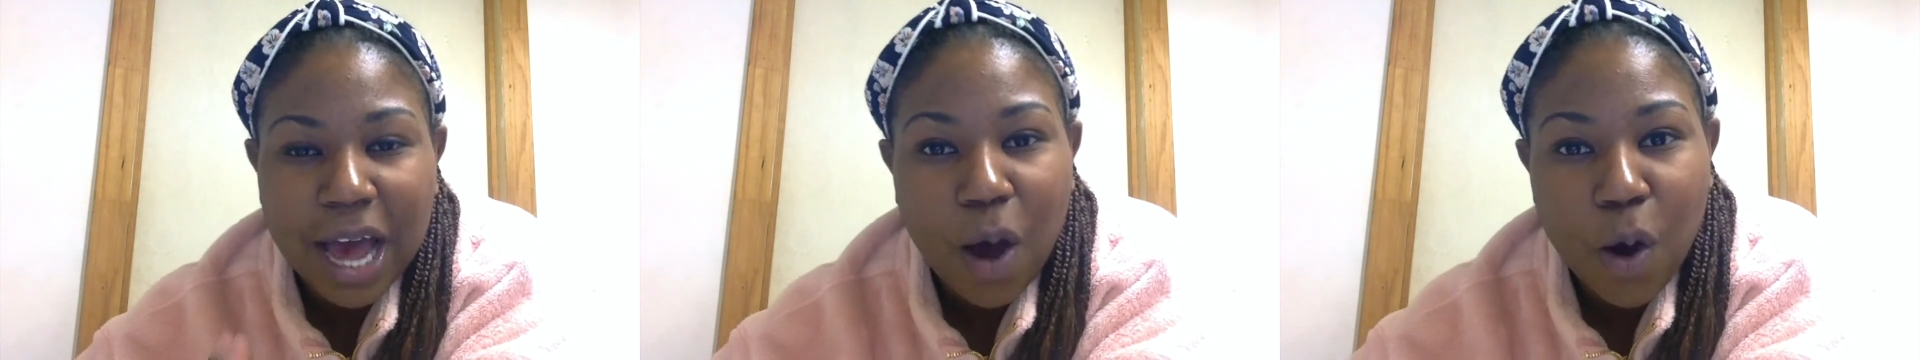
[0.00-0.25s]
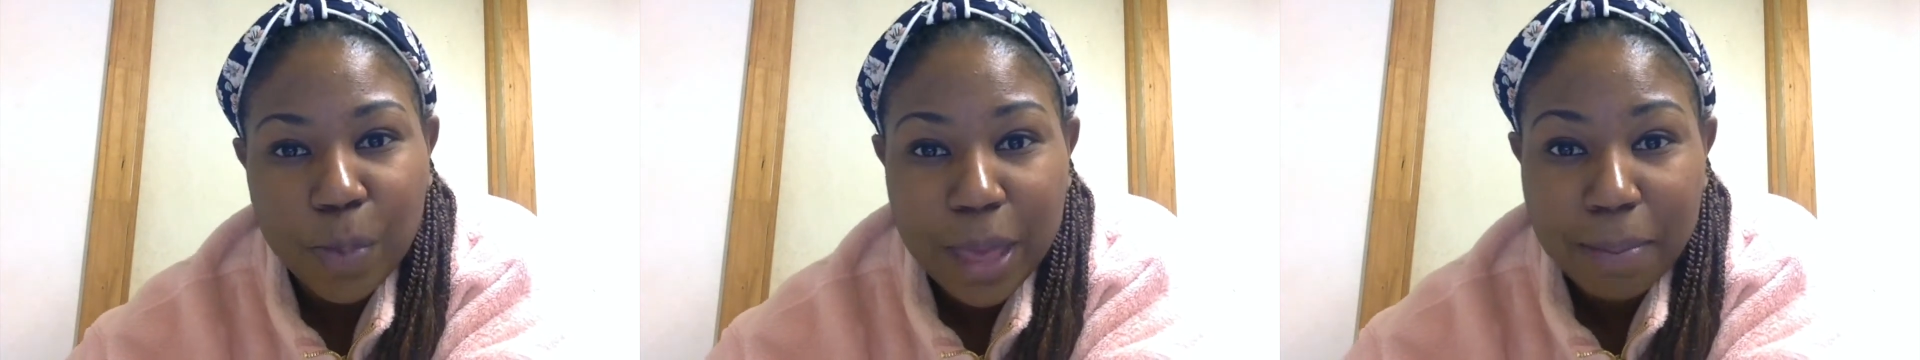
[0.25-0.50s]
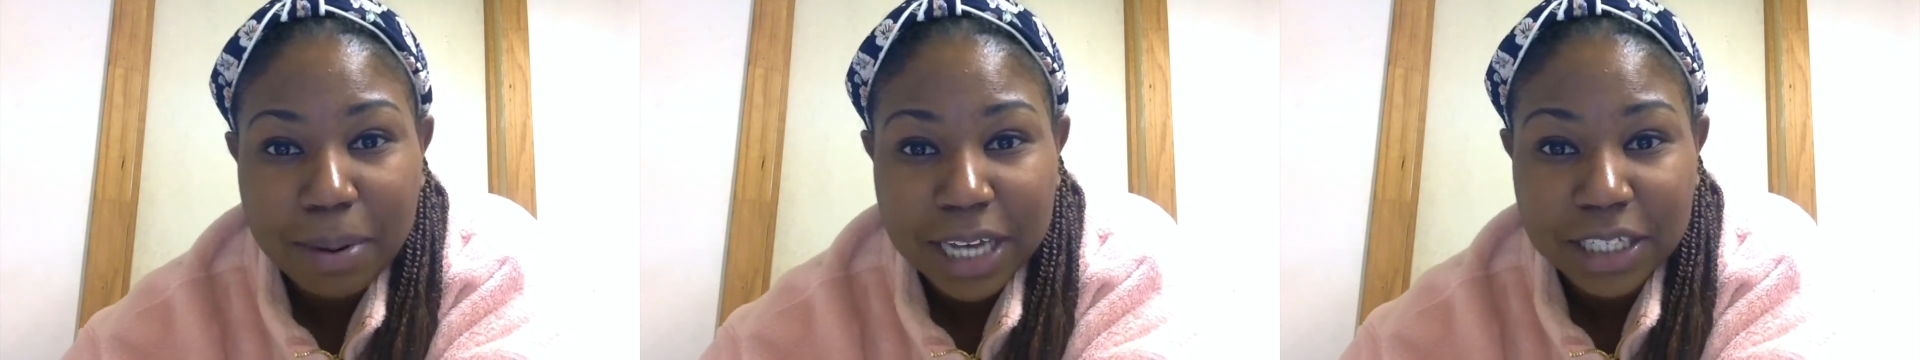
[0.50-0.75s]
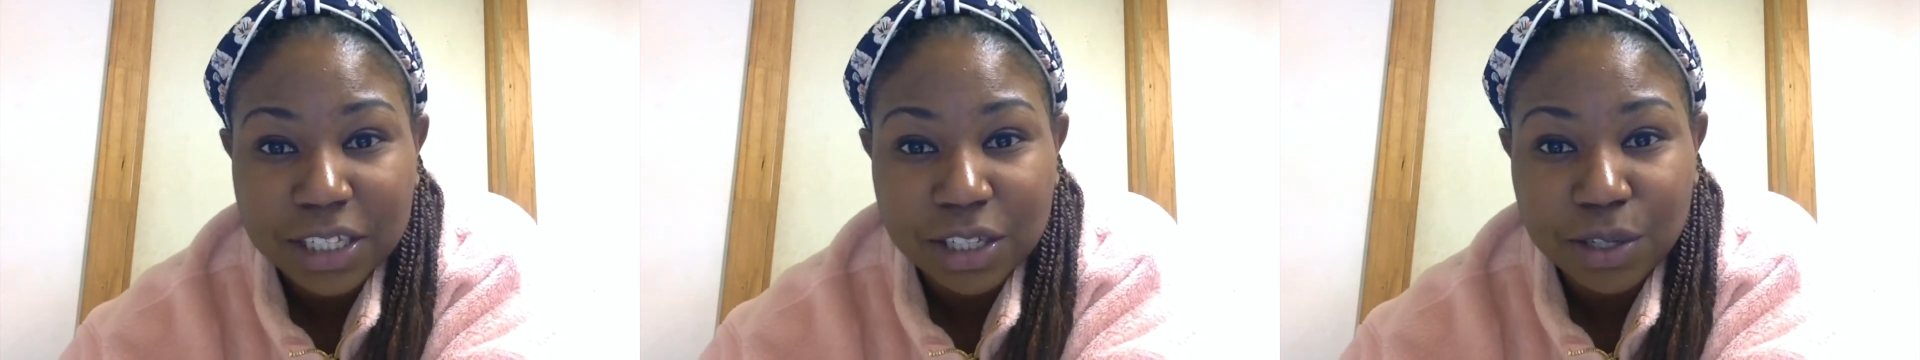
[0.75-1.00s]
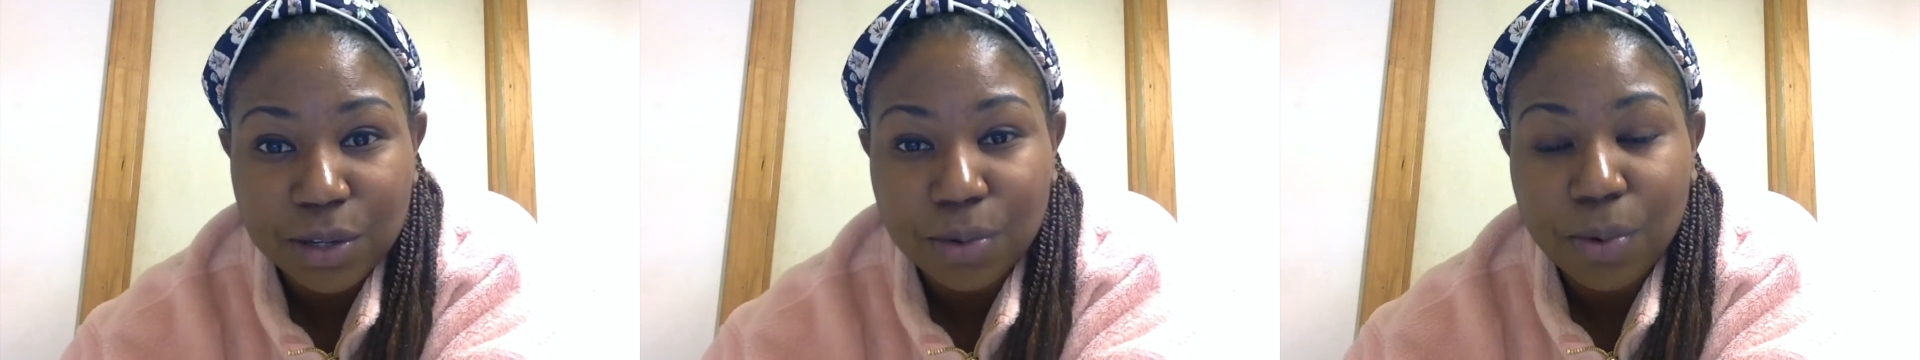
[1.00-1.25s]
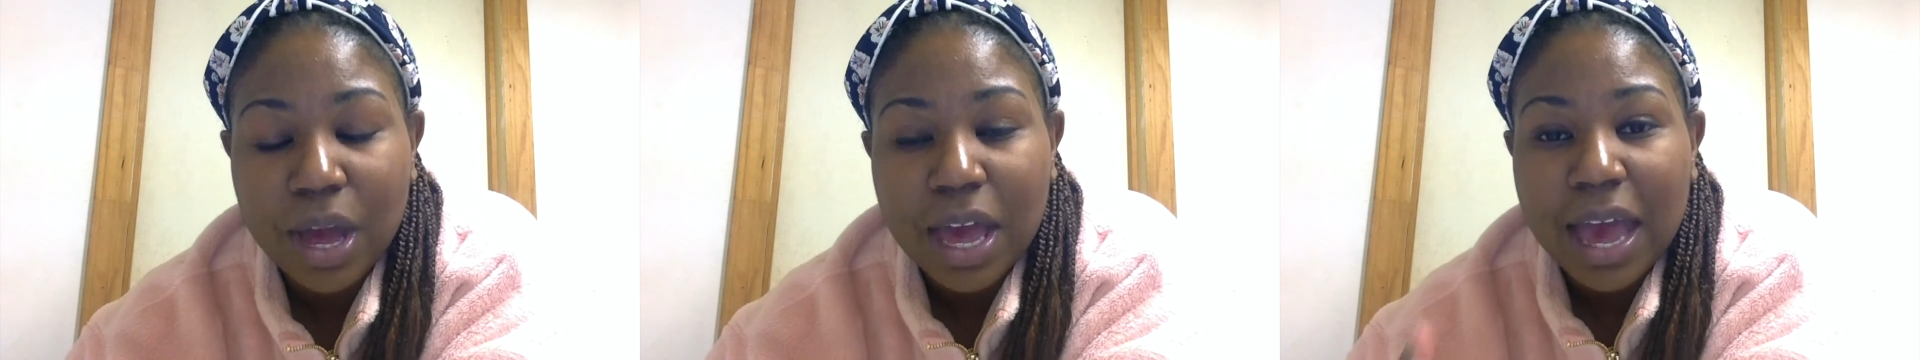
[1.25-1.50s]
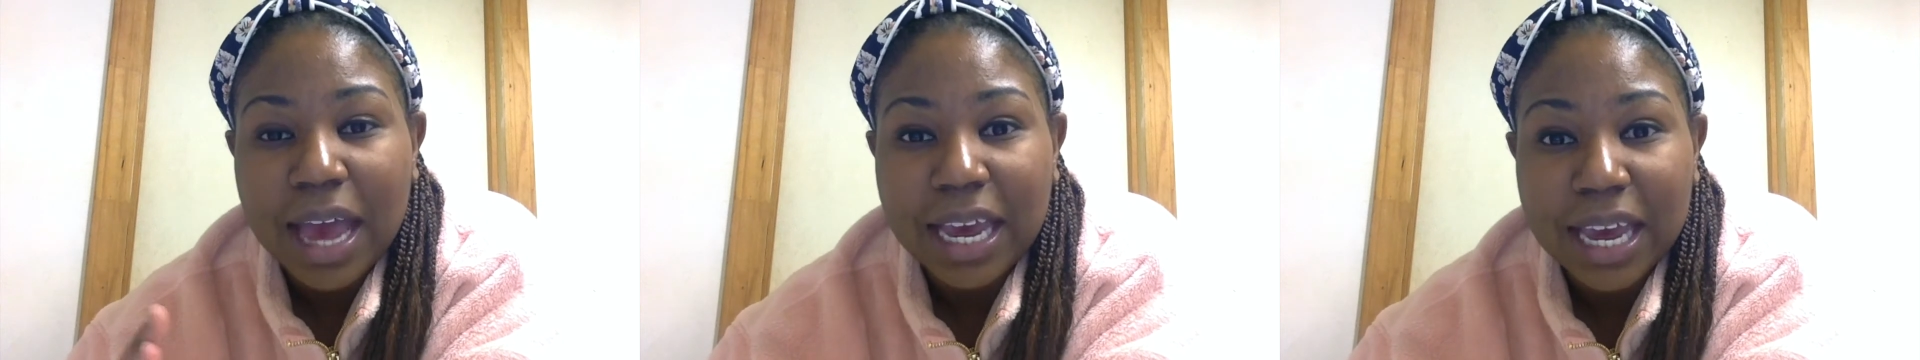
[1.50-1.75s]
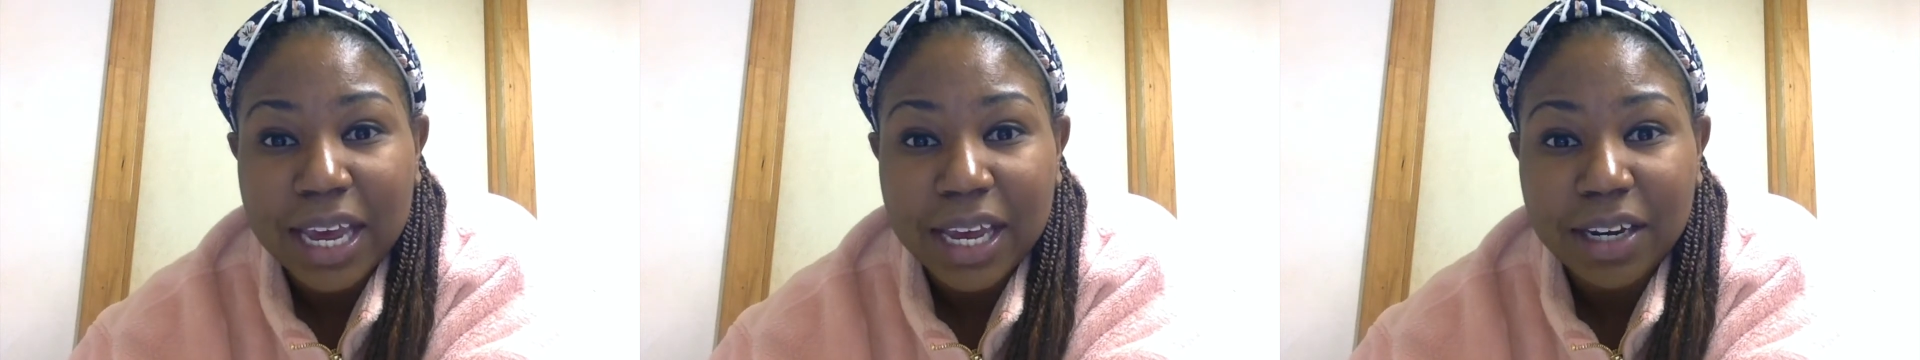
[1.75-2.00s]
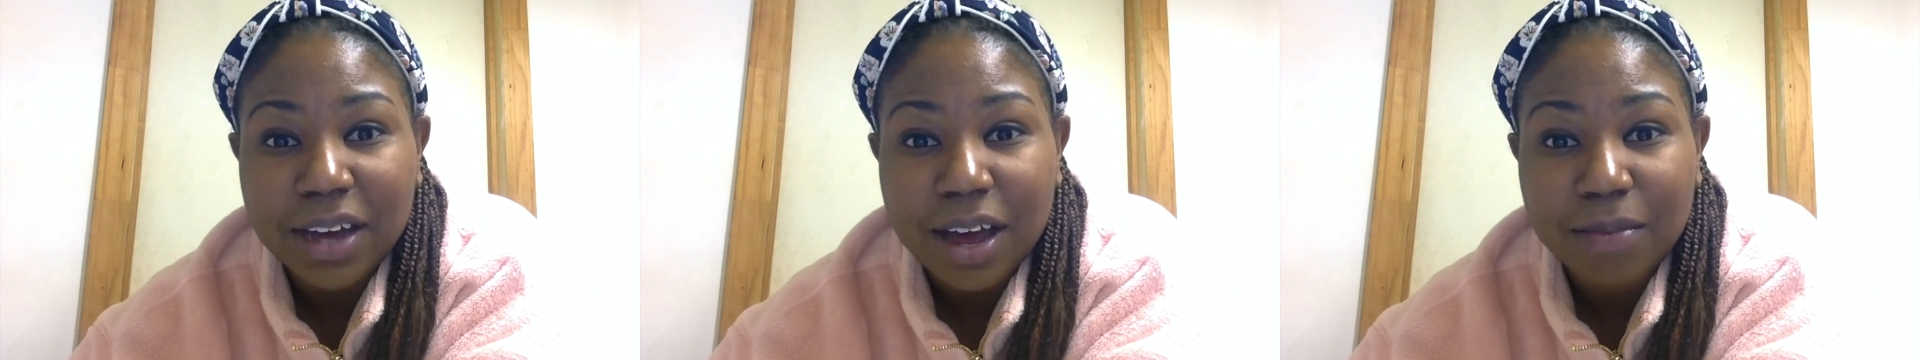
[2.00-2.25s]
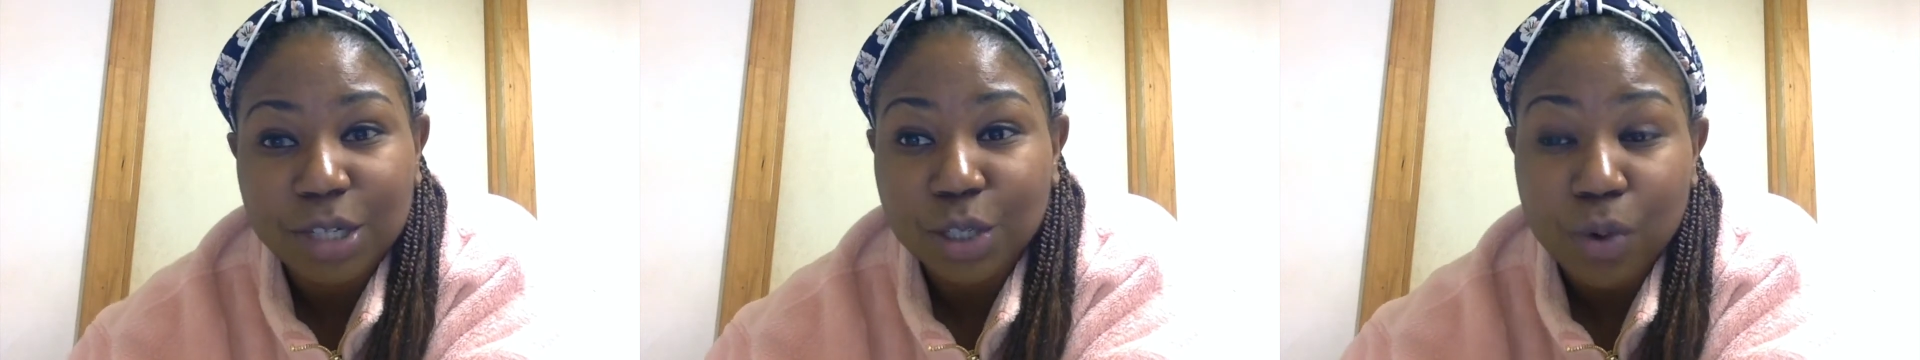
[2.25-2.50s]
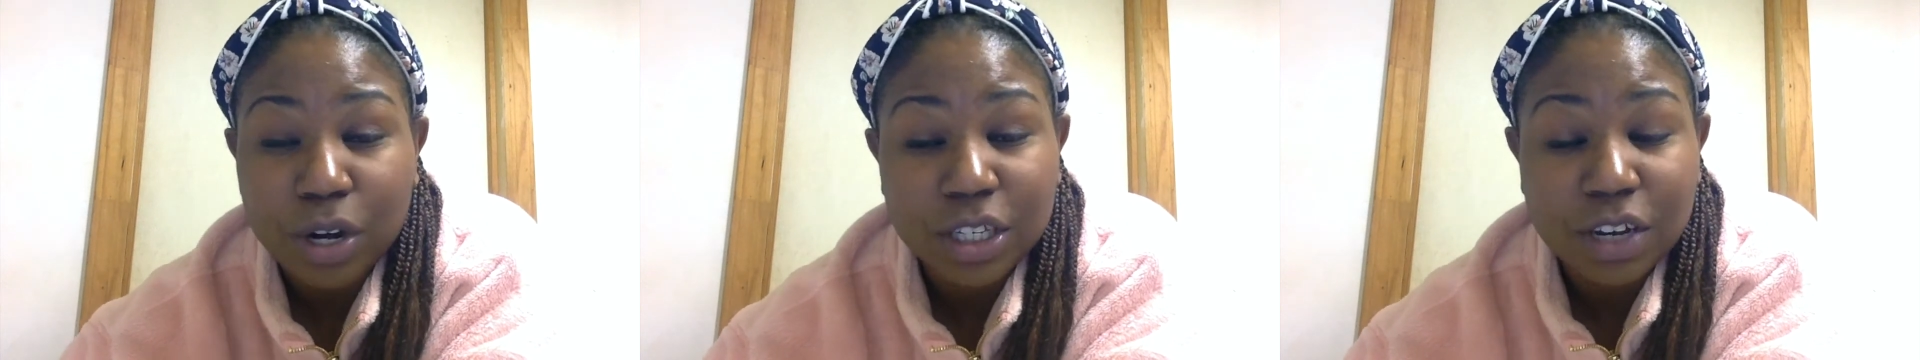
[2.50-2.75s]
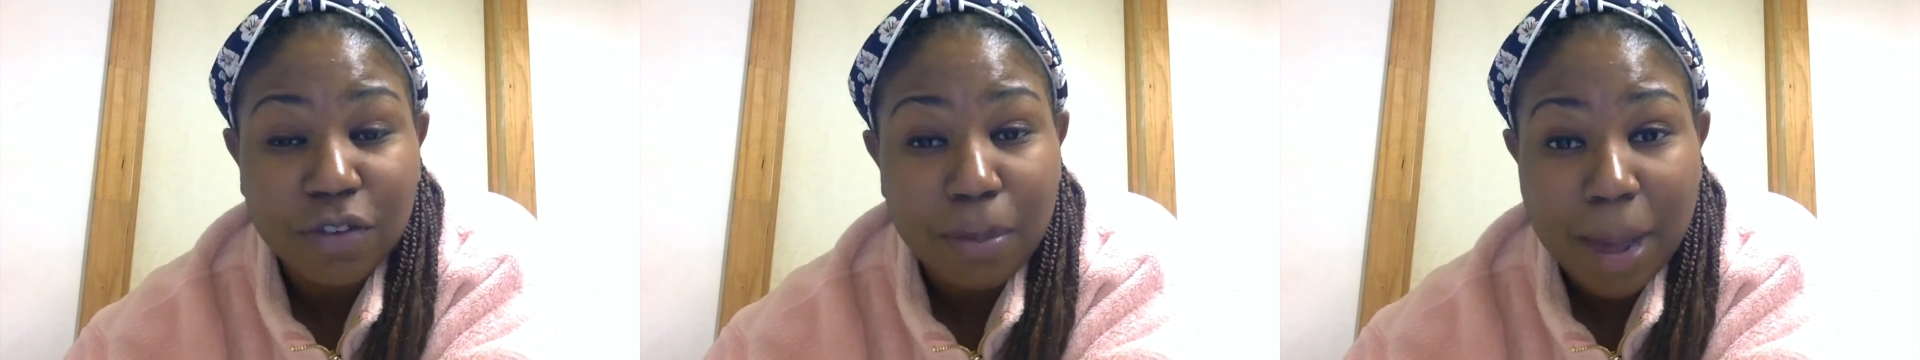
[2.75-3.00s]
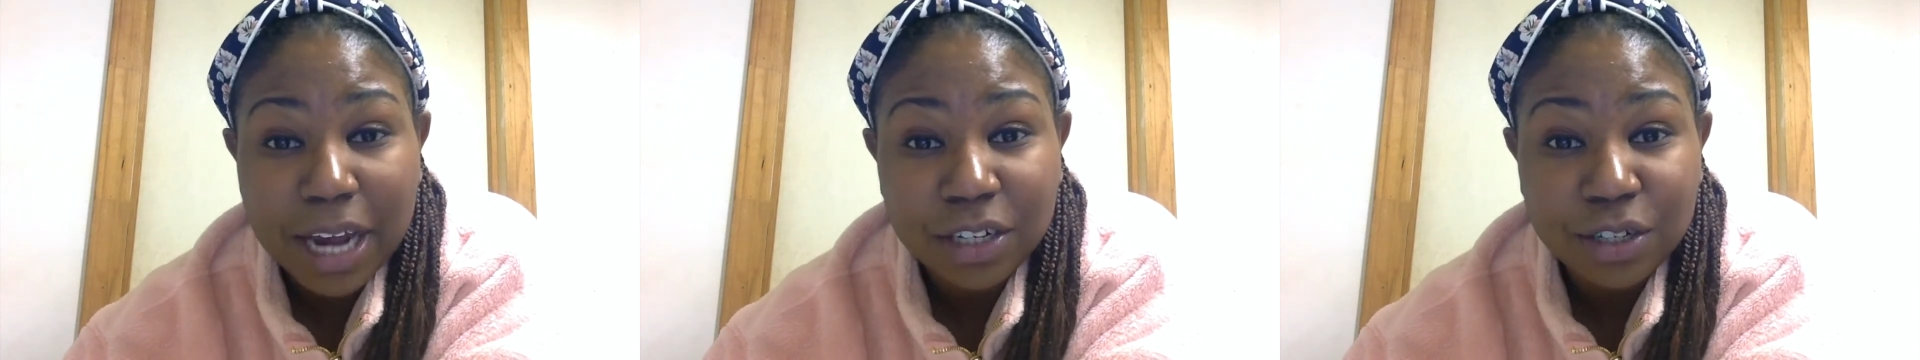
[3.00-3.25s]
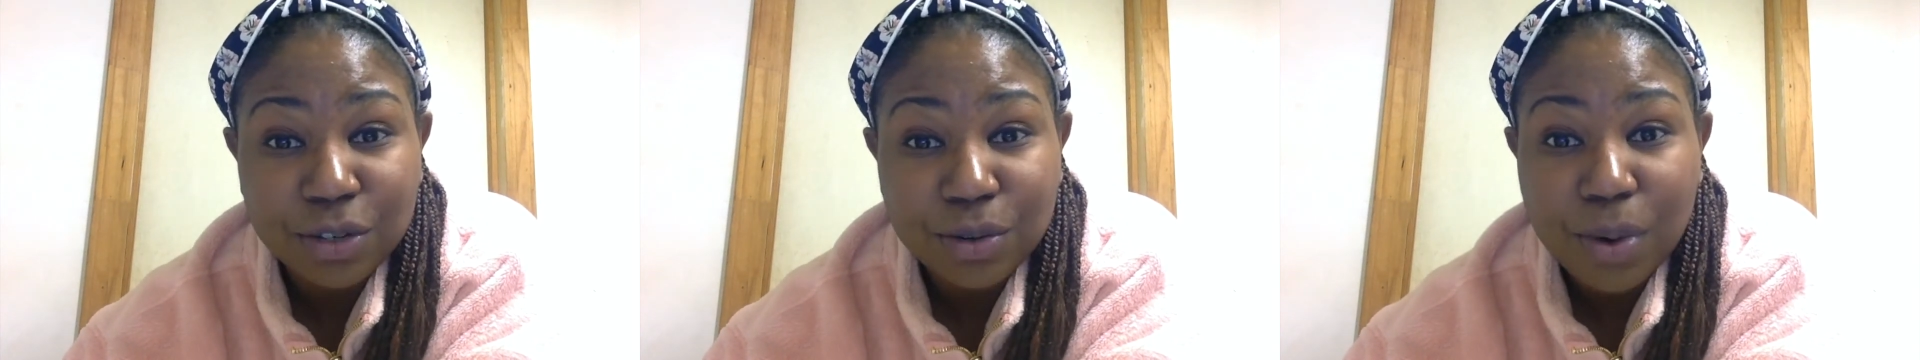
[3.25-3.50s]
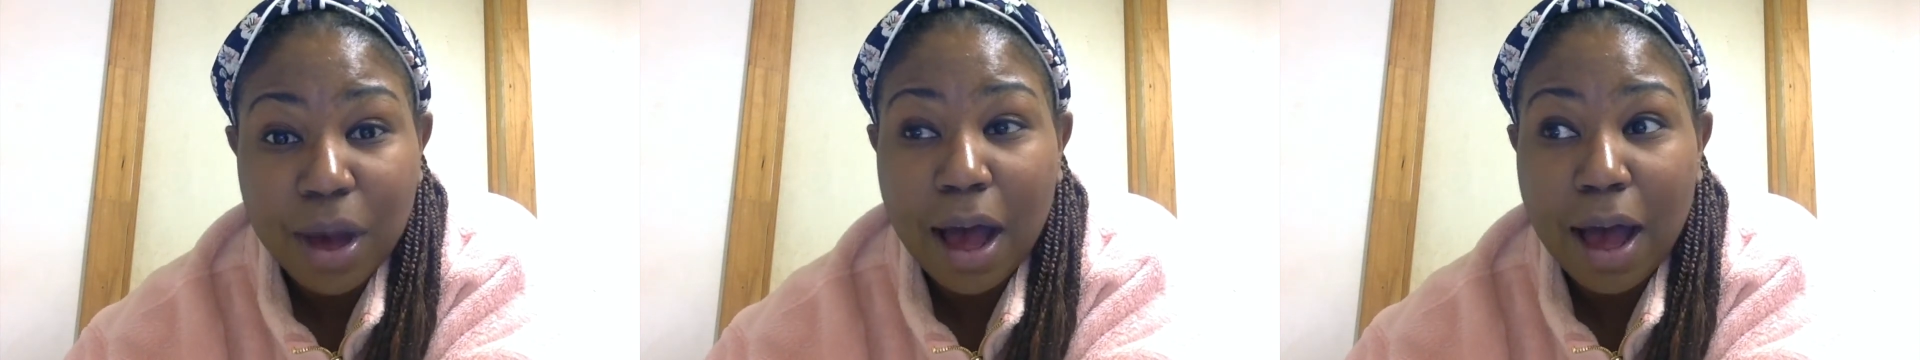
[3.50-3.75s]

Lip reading: I hope that blesses you, and just wanted to remind you,